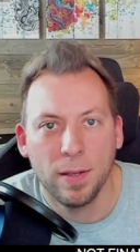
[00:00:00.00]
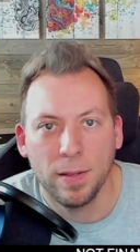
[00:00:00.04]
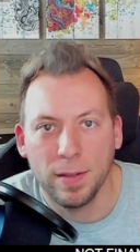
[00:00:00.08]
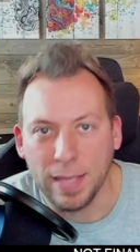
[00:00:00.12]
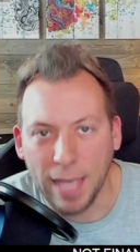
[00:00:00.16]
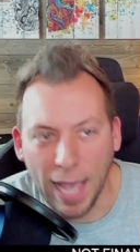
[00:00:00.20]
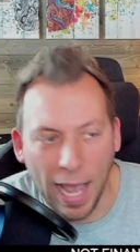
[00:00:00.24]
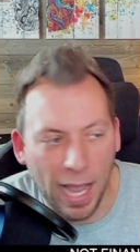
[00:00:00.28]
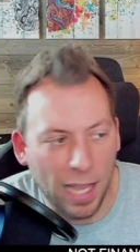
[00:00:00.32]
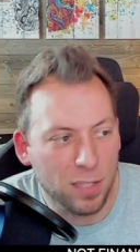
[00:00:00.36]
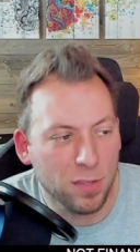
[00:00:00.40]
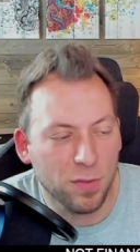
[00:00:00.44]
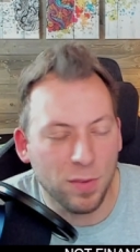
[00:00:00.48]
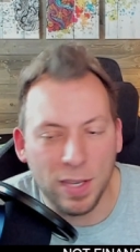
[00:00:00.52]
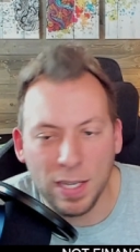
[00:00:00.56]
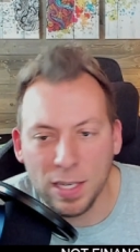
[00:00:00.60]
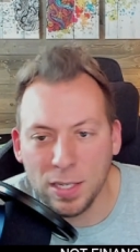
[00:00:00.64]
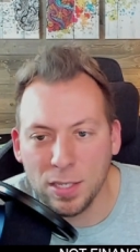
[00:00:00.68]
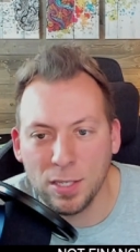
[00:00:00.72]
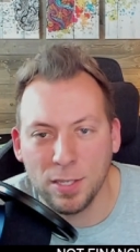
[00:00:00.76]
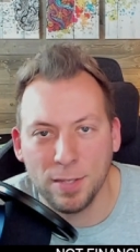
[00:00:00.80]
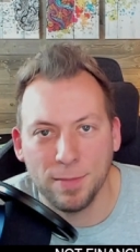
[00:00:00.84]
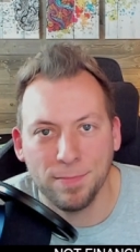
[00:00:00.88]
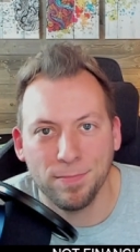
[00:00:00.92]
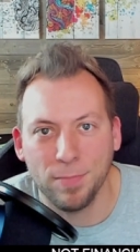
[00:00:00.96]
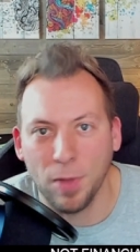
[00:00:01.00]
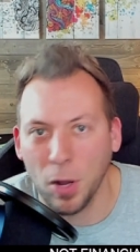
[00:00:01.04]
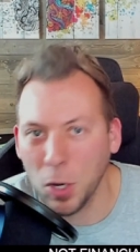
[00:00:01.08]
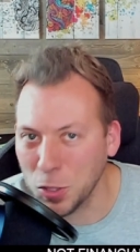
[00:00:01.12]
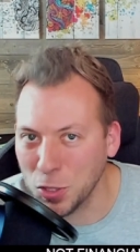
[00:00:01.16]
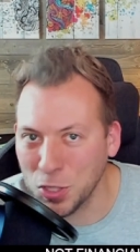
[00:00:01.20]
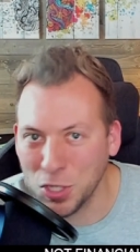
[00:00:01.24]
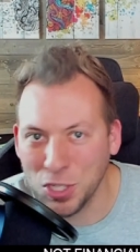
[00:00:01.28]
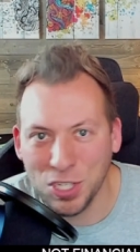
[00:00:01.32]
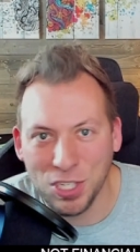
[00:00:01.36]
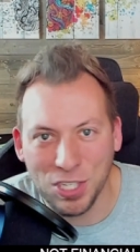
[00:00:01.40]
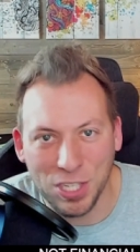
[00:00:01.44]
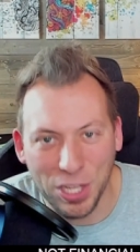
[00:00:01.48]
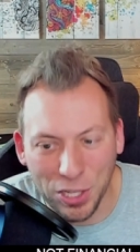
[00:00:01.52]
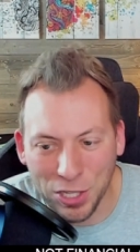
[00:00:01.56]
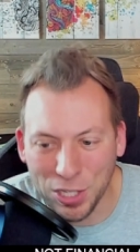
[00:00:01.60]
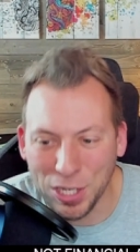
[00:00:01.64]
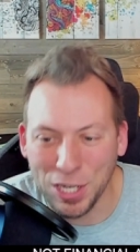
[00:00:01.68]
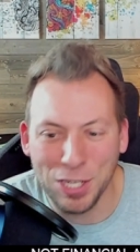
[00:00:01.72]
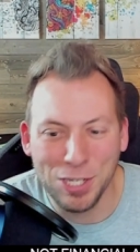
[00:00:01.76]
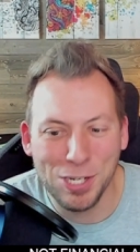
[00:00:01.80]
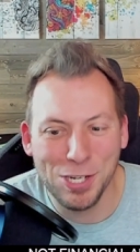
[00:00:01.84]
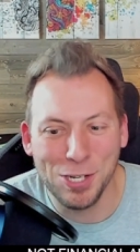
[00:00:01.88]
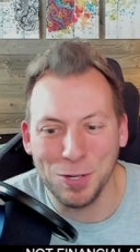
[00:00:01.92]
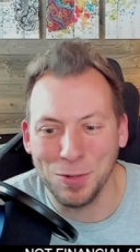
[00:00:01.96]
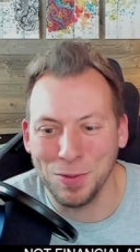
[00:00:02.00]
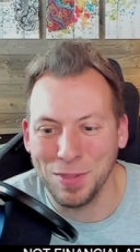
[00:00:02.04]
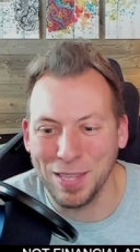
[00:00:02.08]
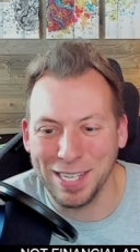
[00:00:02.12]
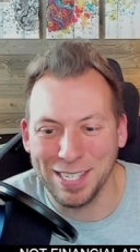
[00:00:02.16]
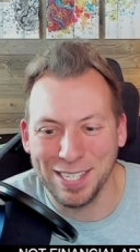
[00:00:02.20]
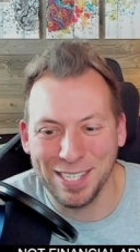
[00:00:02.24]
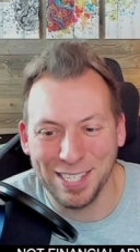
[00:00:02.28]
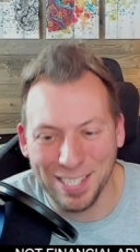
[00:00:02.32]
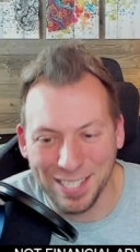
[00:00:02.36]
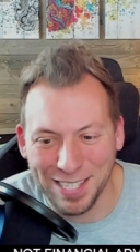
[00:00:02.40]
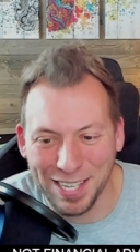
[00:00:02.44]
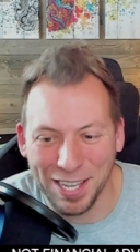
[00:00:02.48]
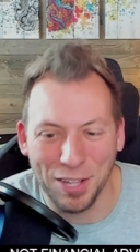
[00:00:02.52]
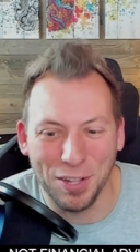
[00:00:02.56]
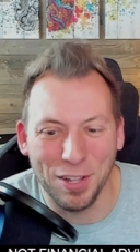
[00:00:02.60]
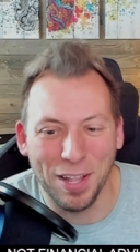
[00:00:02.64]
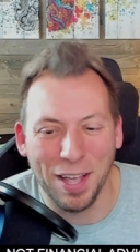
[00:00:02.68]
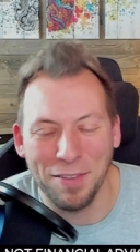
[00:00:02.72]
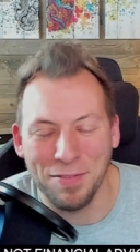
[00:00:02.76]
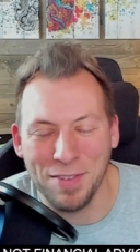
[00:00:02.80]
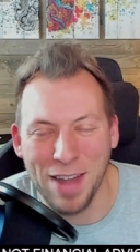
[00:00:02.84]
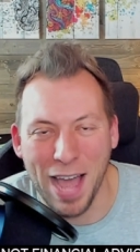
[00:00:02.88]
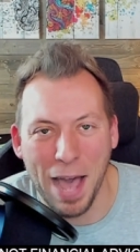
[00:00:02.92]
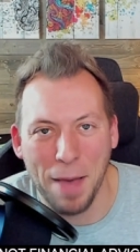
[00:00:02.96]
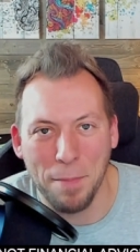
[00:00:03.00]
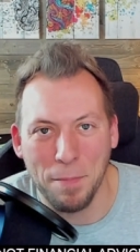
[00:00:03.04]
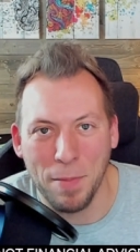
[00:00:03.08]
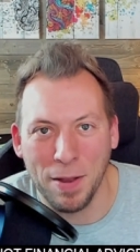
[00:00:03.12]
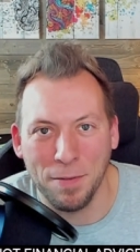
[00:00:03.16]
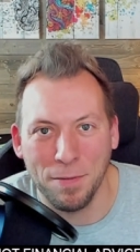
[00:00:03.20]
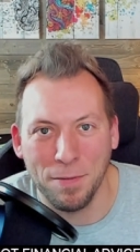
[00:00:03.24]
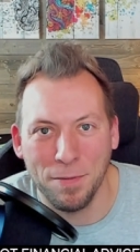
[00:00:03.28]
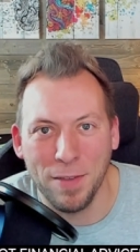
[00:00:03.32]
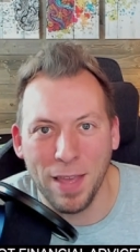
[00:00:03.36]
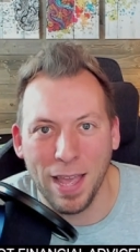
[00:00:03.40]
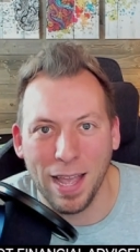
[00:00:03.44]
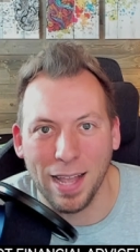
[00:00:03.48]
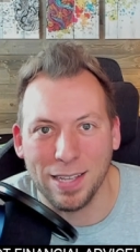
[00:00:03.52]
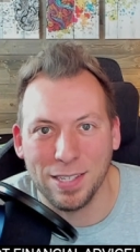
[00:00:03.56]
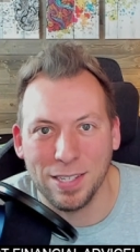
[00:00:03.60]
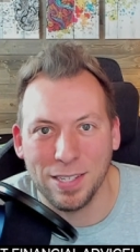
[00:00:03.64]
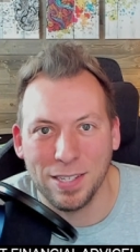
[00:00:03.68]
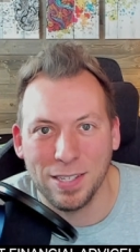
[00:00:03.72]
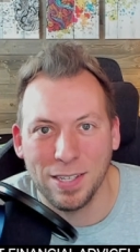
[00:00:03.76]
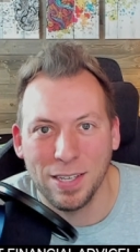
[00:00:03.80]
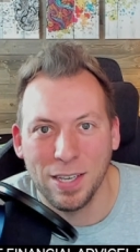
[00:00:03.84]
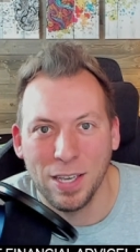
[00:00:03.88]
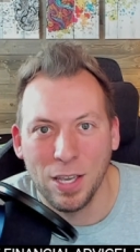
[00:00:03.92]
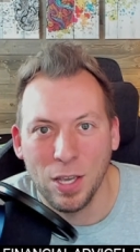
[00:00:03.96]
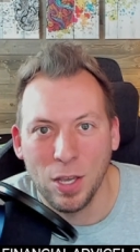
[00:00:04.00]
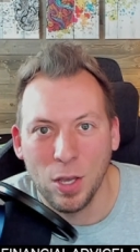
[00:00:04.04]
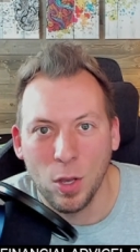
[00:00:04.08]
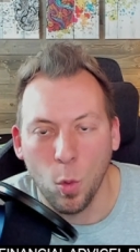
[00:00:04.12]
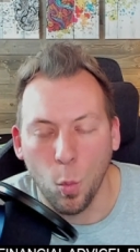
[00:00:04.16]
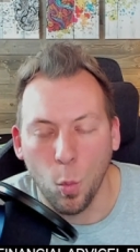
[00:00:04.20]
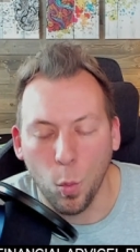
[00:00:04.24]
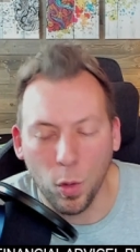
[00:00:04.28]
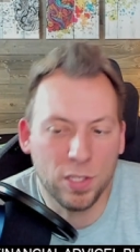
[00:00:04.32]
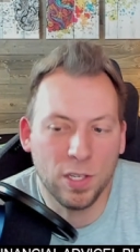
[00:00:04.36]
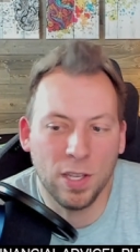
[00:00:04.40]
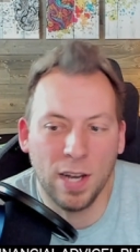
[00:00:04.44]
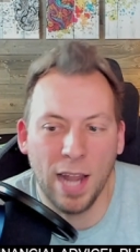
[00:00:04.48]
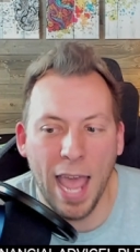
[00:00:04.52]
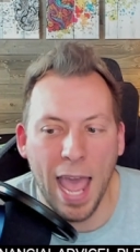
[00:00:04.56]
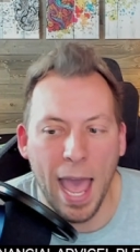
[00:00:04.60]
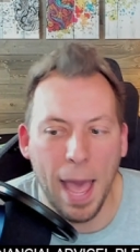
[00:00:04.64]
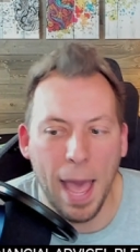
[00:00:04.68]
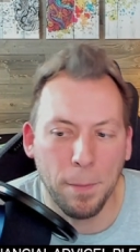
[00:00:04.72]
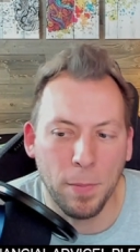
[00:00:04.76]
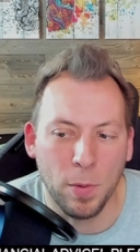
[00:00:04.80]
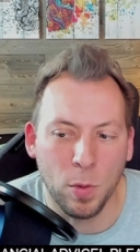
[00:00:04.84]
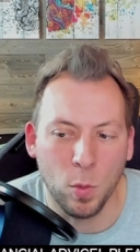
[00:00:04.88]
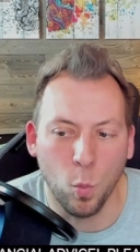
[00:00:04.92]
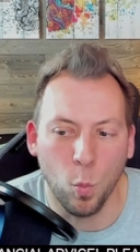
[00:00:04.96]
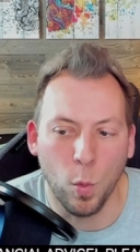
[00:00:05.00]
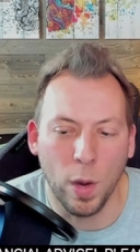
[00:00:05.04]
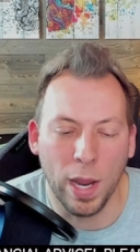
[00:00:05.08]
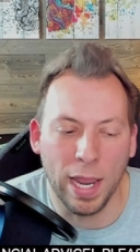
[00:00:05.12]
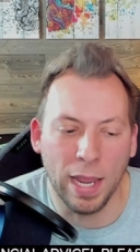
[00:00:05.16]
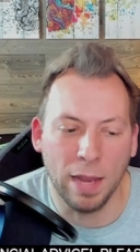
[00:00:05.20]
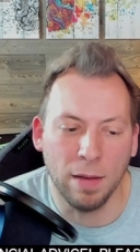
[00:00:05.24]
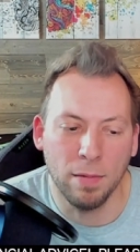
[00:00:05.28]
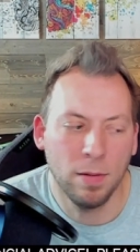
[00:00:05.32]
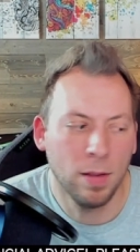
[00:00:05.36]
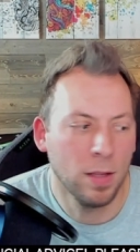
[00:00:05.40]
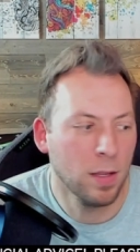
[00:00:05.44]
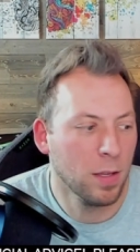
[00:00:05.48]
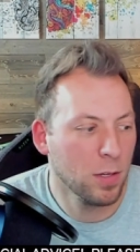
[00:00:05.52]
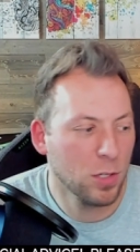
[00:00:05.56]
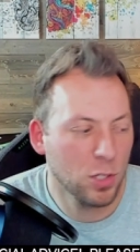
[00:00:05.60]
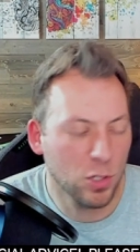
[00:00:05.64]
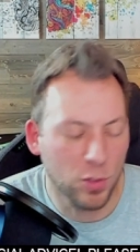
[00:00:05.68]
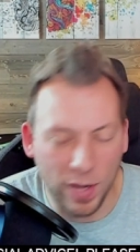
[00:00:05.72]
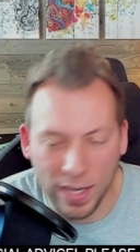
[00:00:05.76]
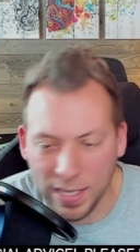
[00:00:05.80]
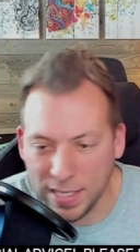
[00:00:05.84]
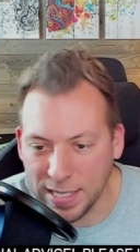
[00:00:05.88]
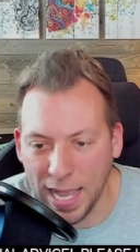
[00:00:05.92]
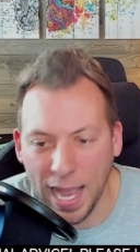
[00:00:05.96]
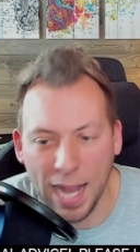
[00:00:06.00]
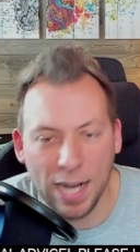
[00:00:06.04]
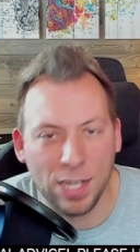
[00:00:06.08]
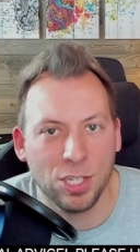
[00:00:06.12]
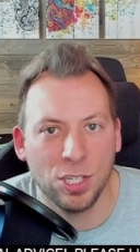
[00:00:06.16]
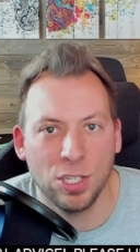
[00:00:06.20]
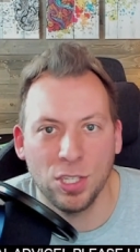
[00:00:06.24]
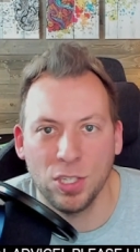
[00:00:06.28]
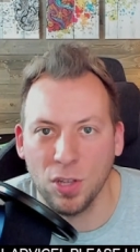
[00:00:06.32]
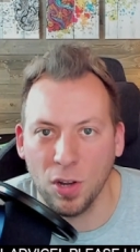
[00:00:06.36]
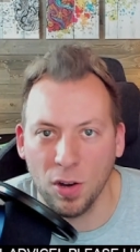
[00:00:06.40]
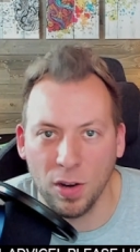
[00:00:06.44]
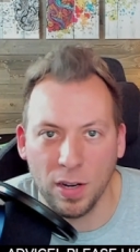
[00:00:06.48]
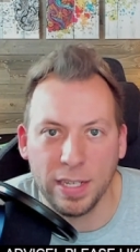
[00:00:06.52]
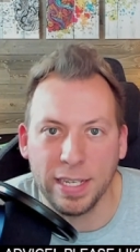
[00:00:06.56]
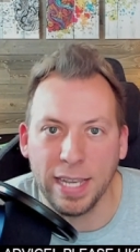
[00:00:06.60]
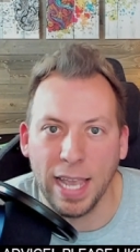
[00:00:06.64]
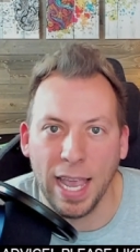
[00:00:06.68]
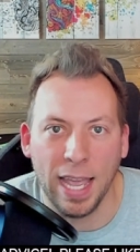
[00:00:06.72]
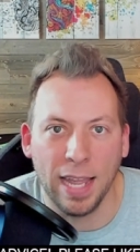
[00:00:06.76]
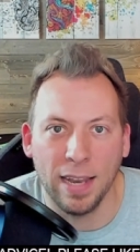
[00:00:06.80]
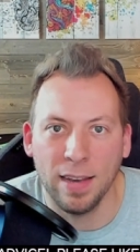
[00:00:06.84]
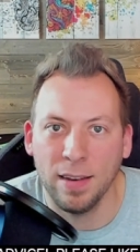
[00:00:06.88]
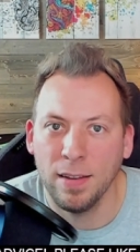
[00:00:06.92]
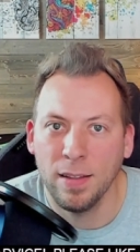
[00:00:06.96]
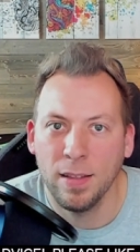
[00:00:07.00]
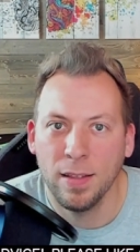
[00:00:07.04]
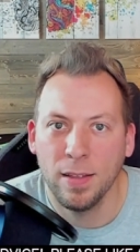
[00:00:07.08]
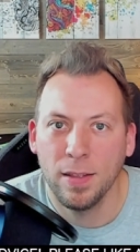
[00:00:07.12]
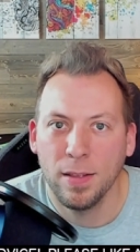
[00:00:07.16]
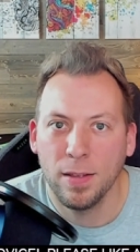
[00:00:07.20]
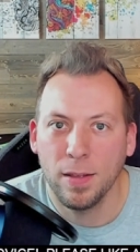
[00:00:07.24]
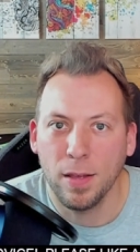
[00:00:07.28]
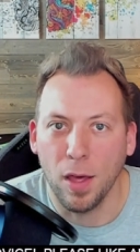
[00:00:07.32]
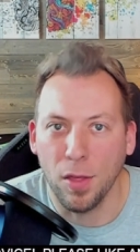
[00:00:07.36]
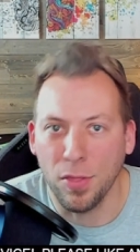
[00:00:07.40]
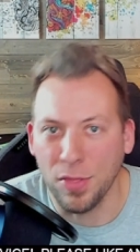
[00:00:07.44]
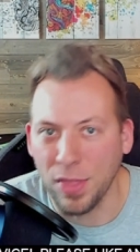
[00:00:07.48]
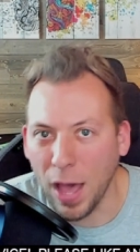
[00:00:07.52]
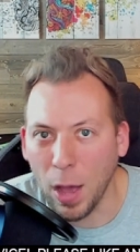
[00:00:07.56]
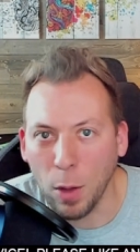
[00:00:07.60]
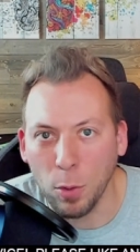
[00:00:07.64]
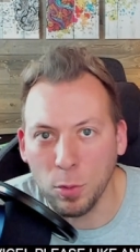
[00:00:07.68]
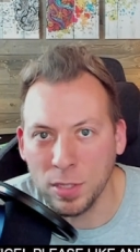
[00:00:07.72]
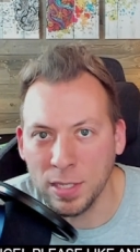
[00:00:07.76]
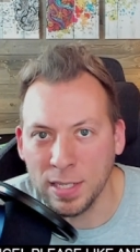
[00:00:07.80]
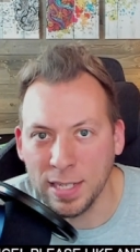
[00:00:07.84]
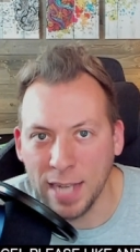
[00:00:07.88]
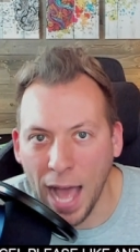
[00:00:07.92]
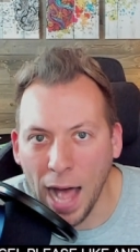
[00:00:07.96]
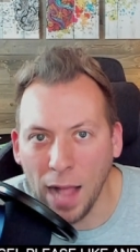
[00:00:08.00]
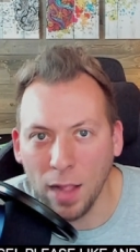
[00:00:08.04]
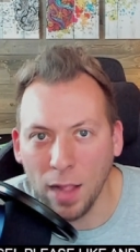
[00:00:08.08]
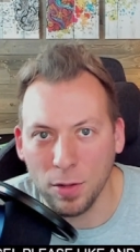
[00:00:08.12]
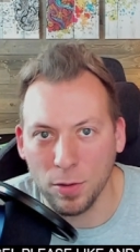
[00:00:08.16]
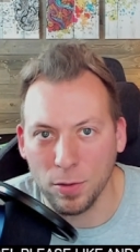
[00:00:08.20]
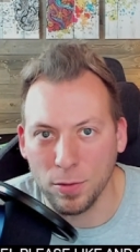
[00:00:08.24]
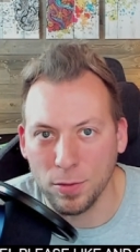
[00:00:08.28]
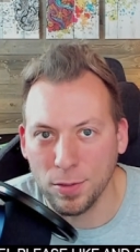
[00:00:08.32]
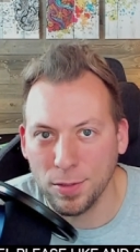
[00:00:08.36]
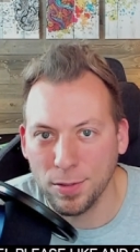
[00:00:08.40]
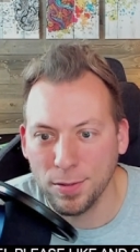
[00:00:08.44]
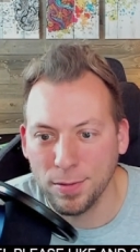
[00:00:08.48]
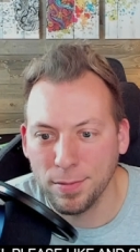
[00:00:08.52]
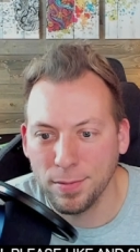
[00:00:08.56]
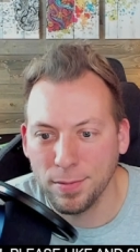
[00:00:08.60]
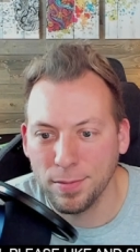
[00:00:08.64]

Gas fees are still an issue. They still have not been fixed. What's going to happen when transactions are again $1,000?